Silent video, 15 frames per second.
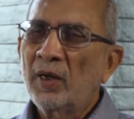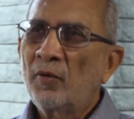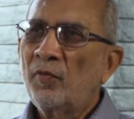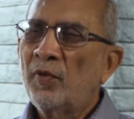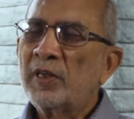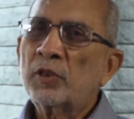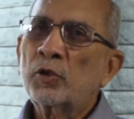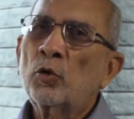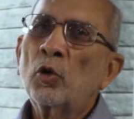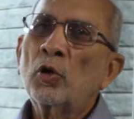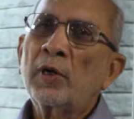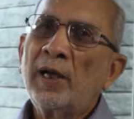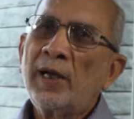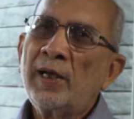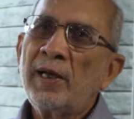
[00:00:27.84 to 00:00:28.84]
which could
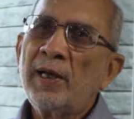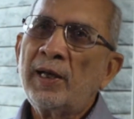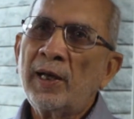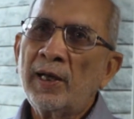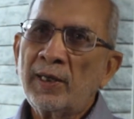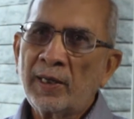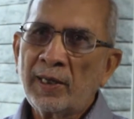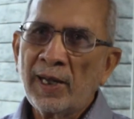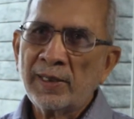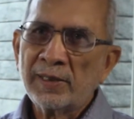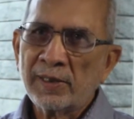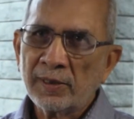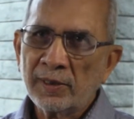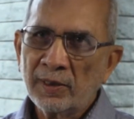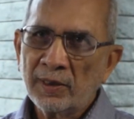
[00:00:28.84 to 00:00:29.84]
indicate
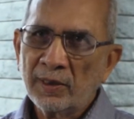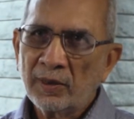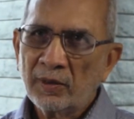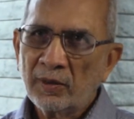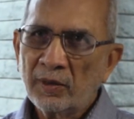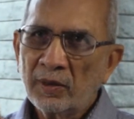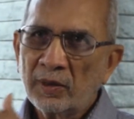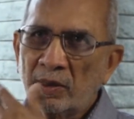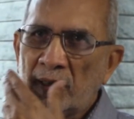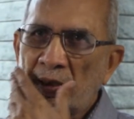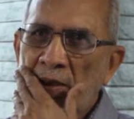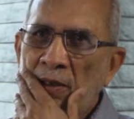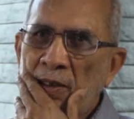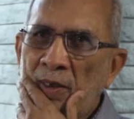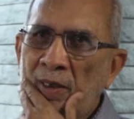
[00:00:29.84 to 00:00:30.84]
cancer in
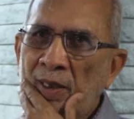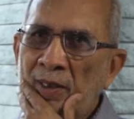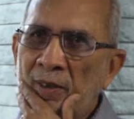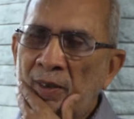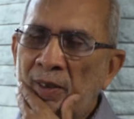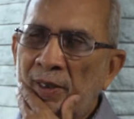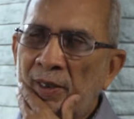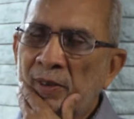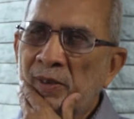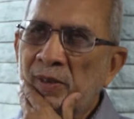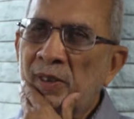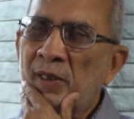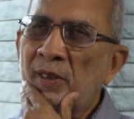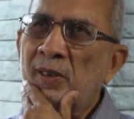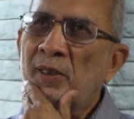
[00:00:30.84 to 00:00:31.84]
at a later
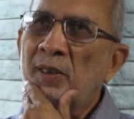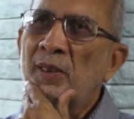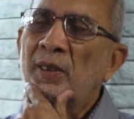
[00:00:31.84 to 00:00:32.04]
stage.